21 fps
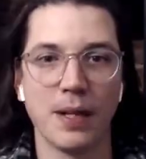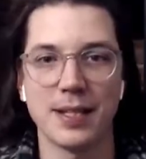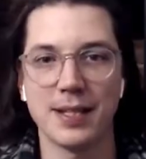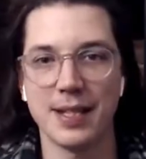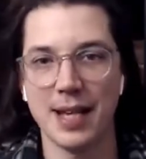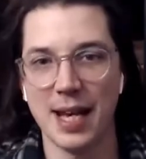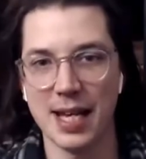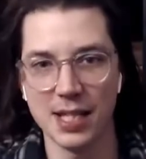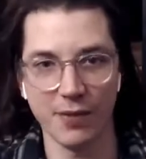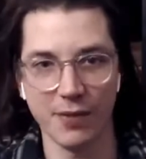the
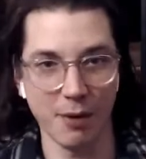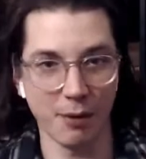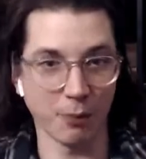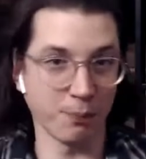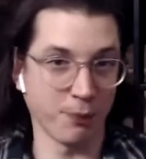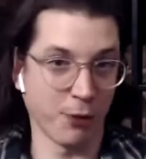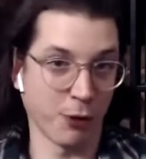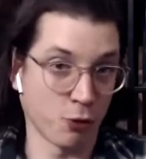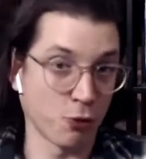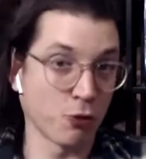sounds of it,
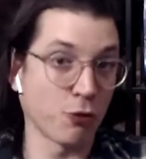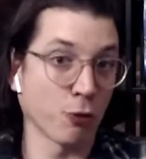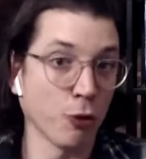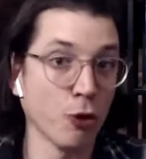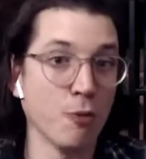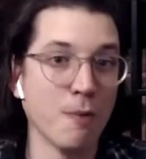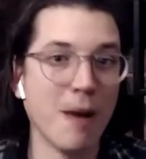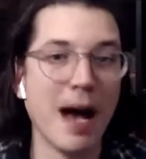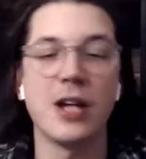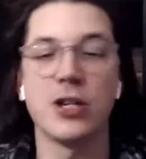
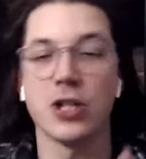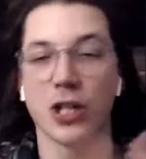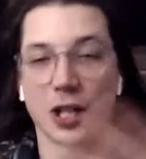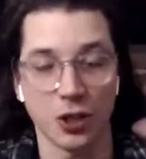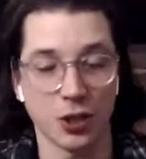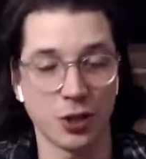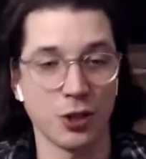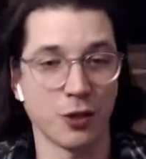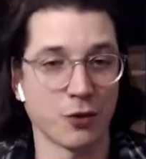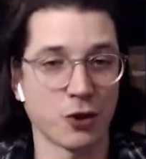through Magic, it
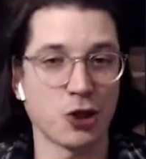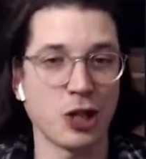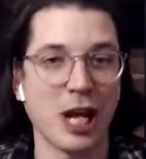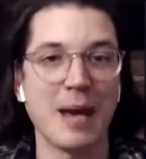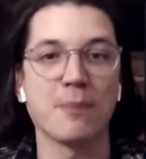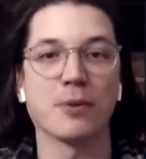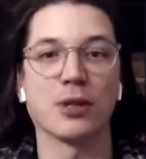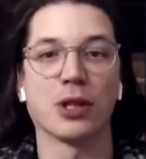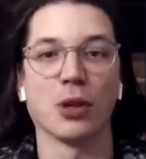sort of shaped